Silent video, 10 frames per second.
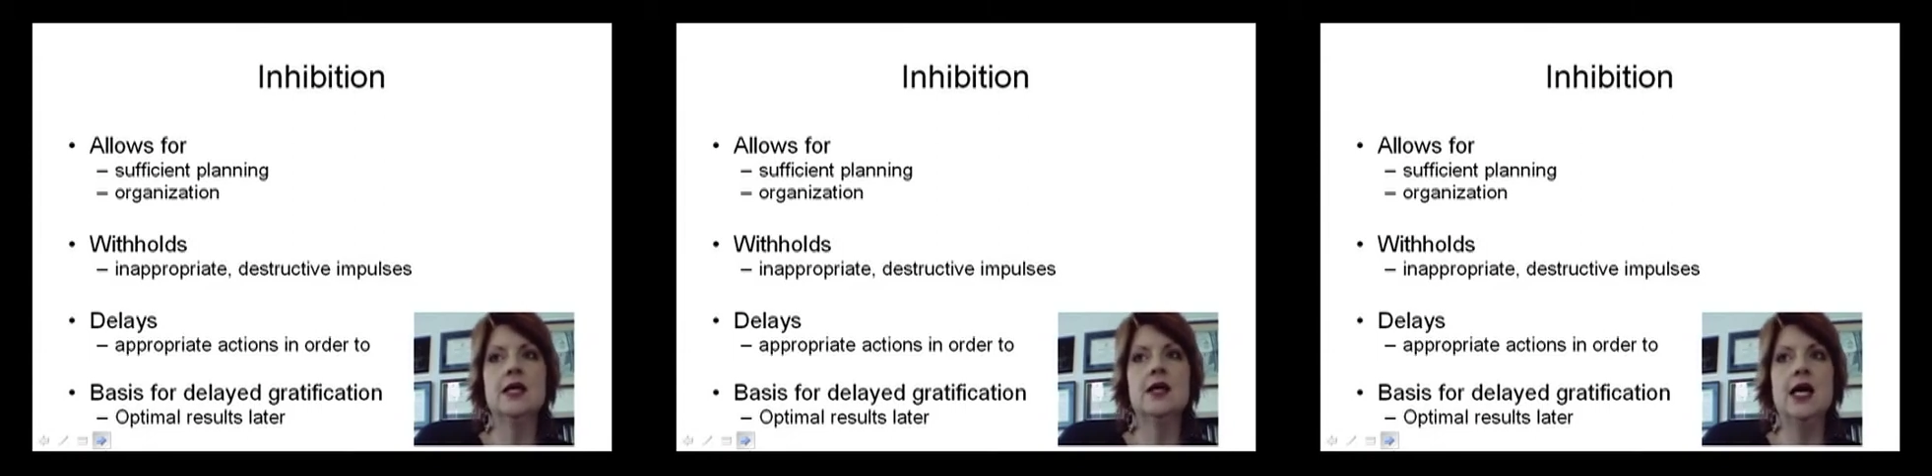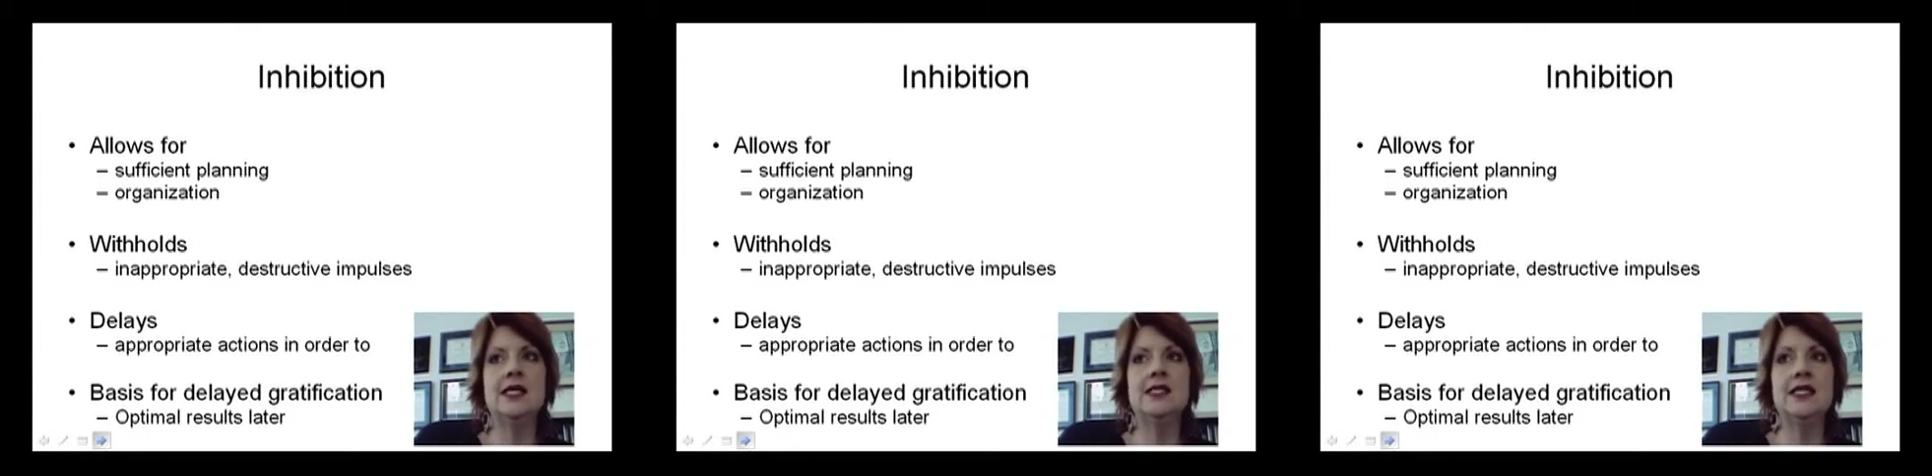
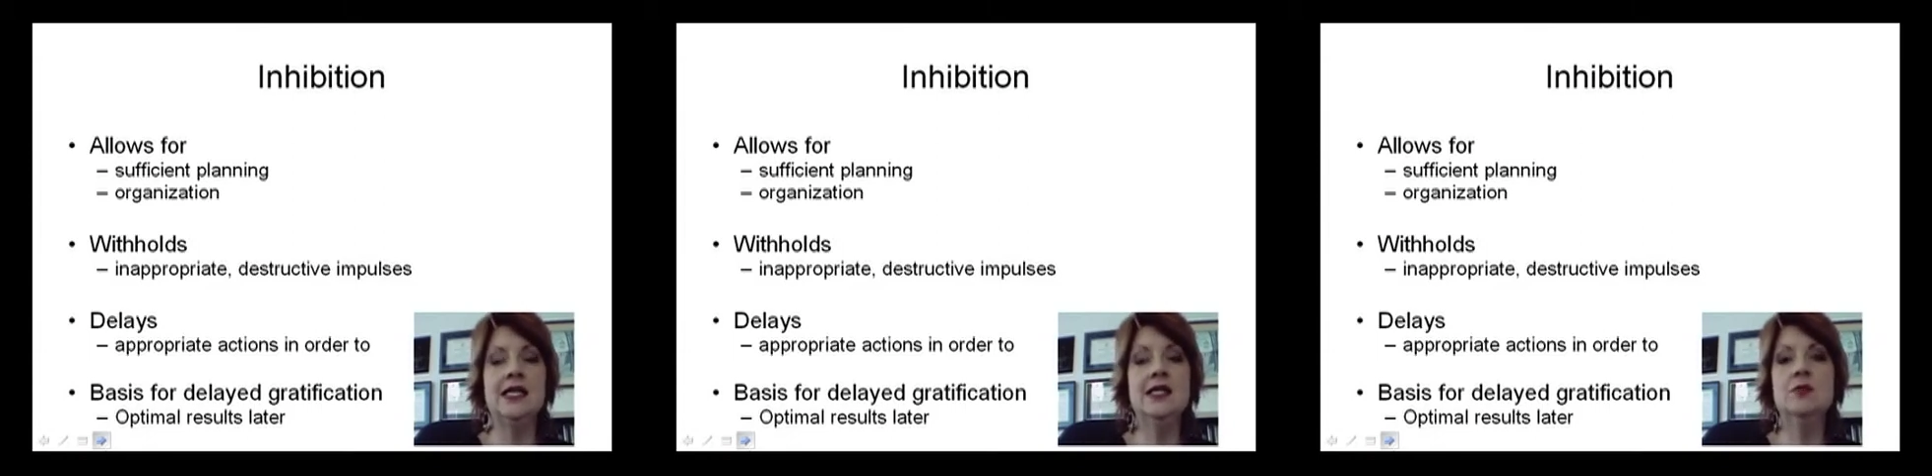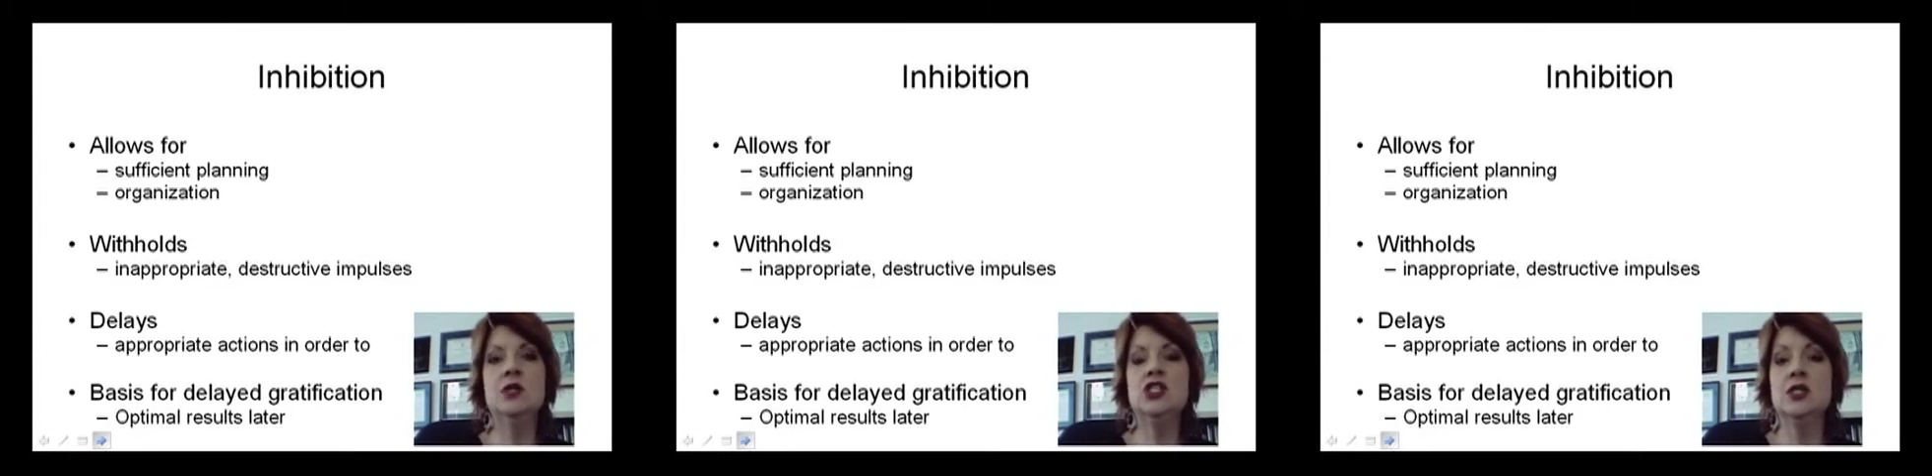As
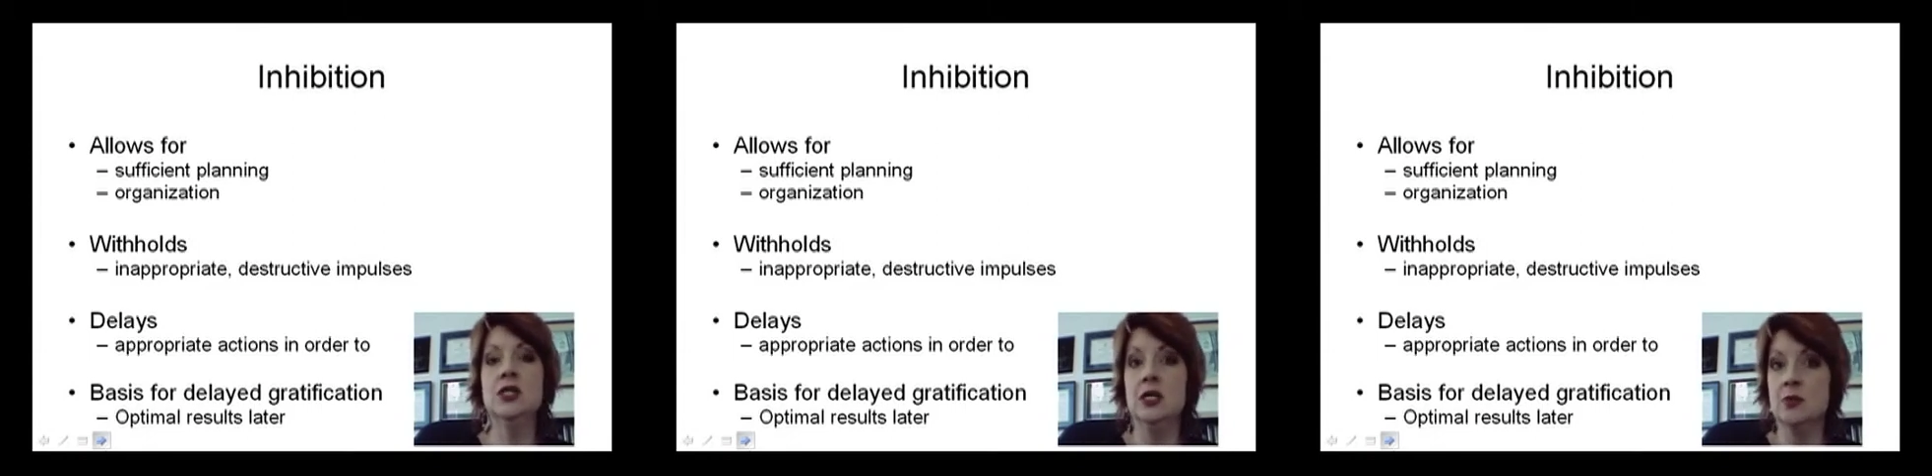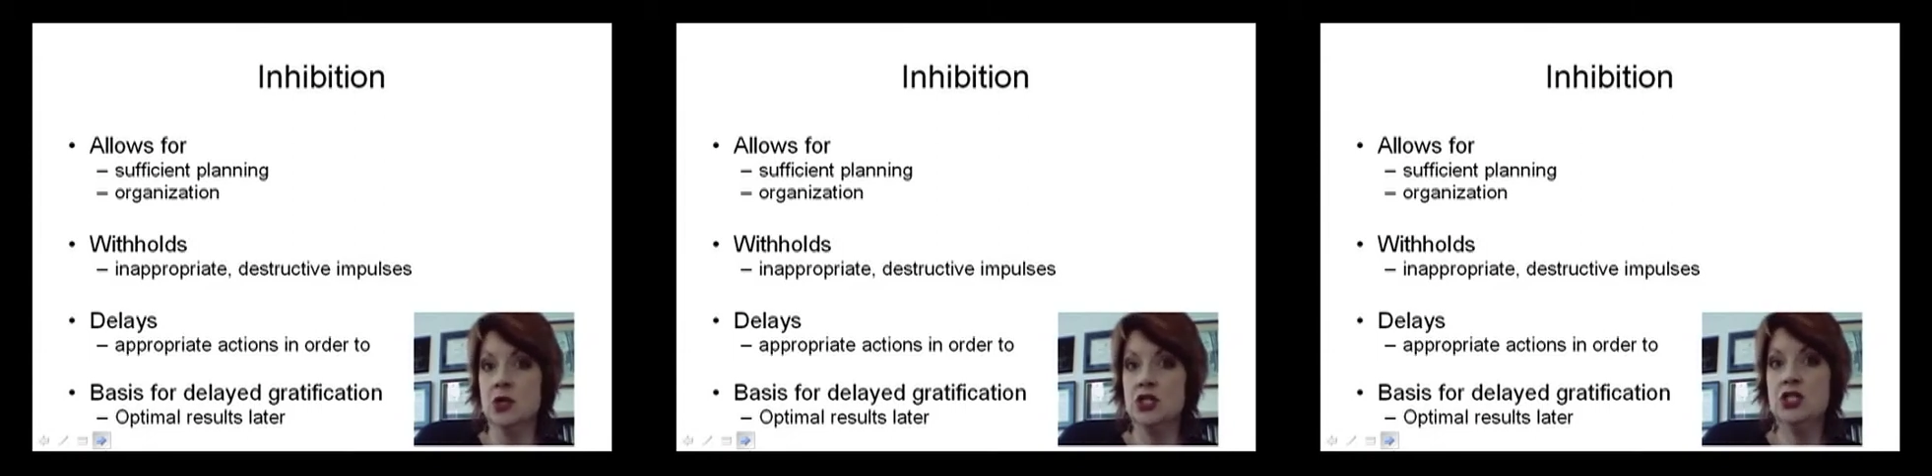inhibition
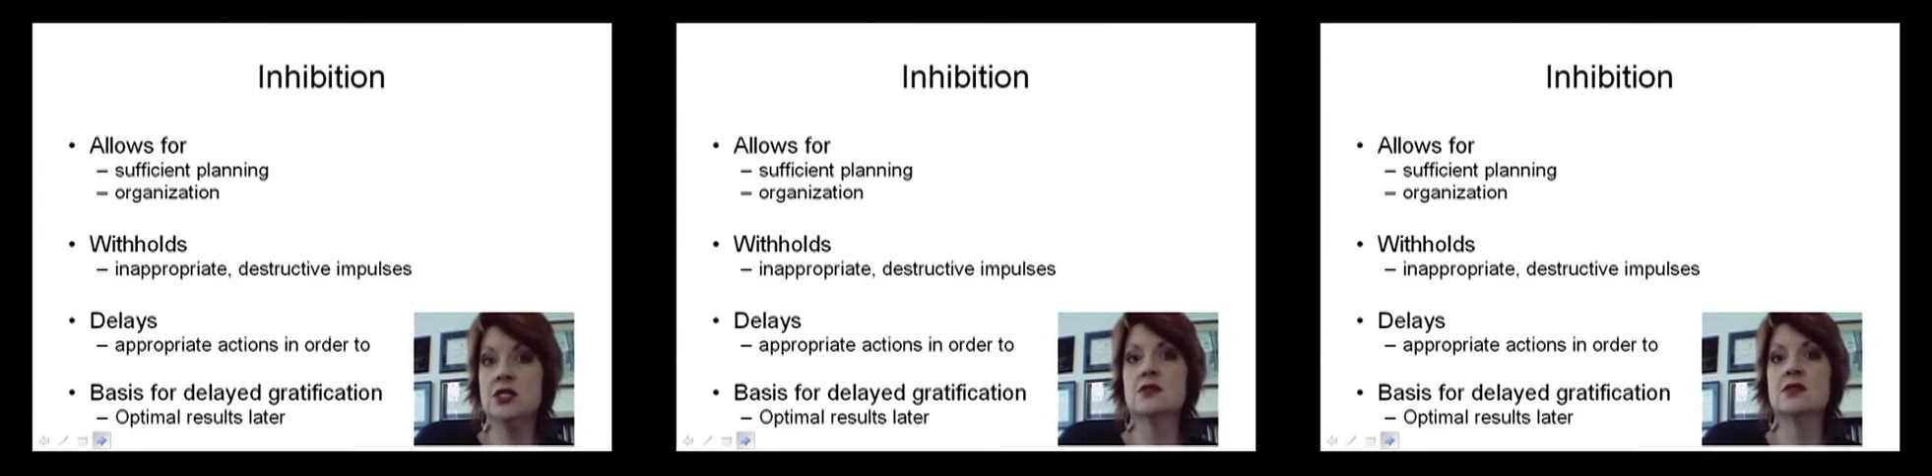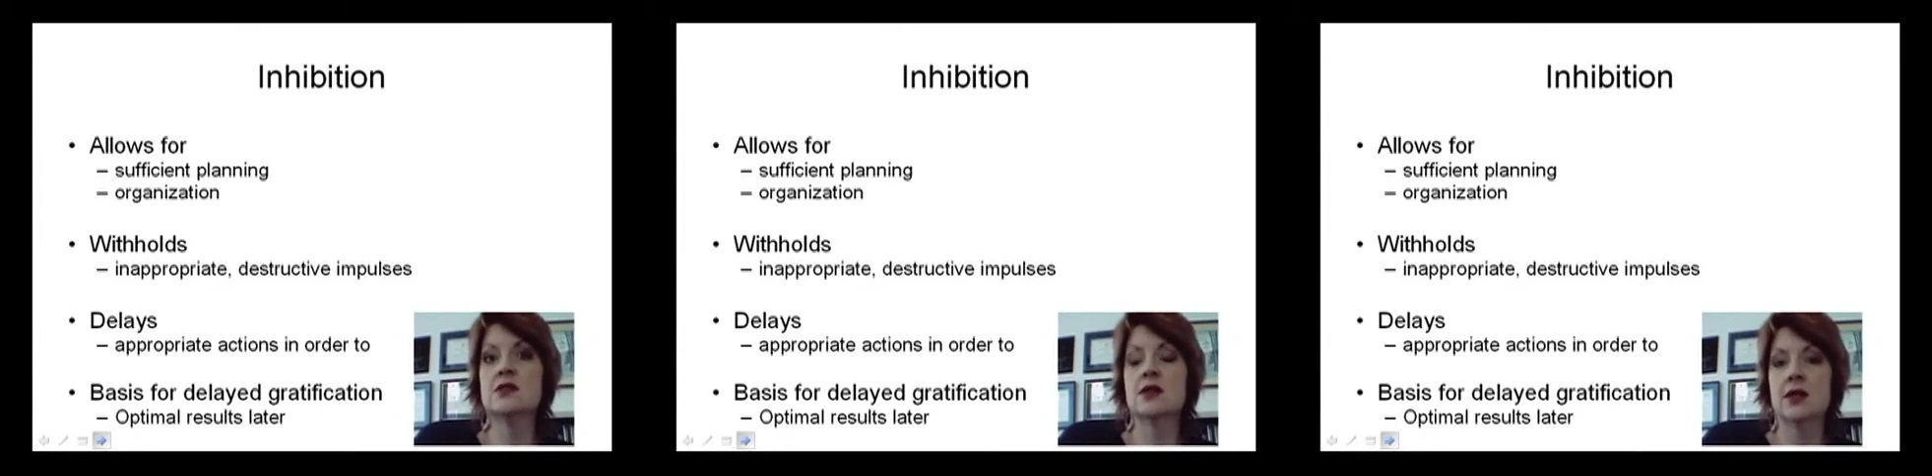
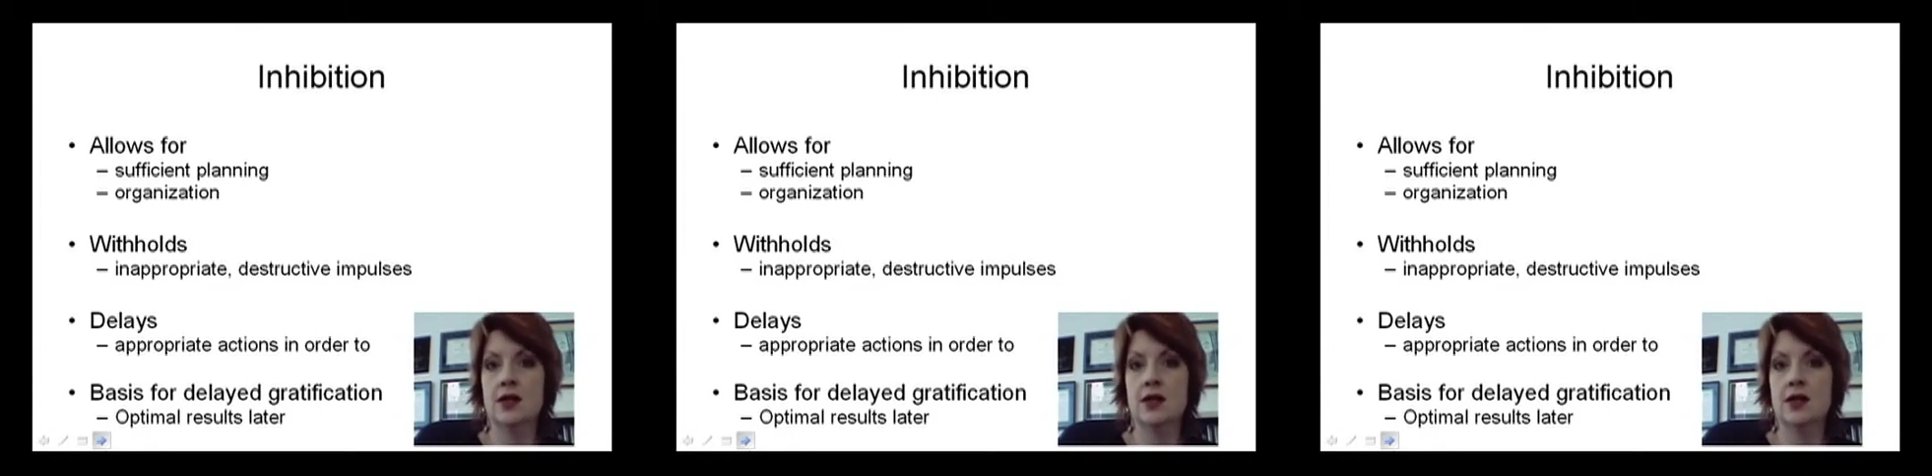emerges